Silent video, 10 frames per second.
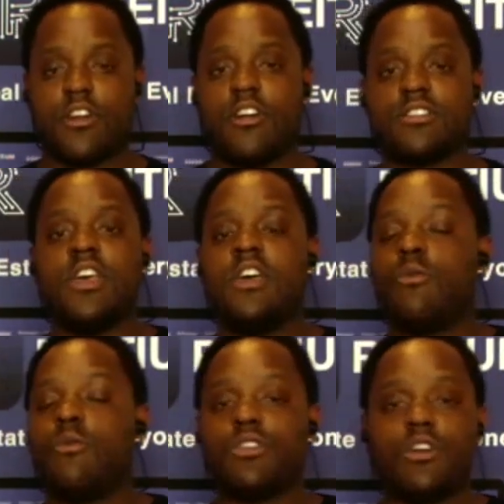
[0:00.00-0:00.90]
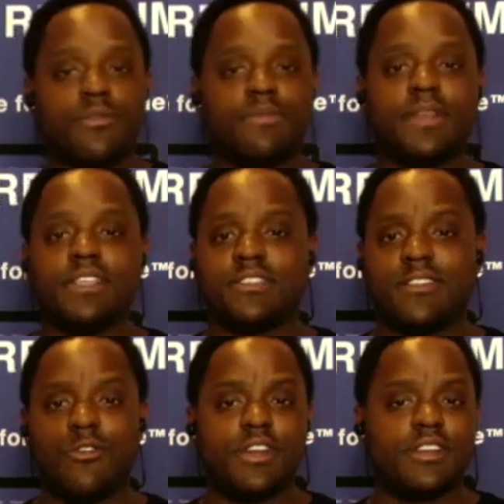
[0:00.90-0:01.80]
cost. We're not
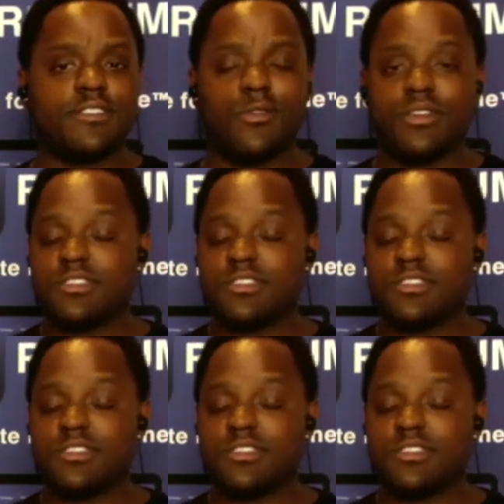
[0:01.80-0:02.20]
replacing lawyers.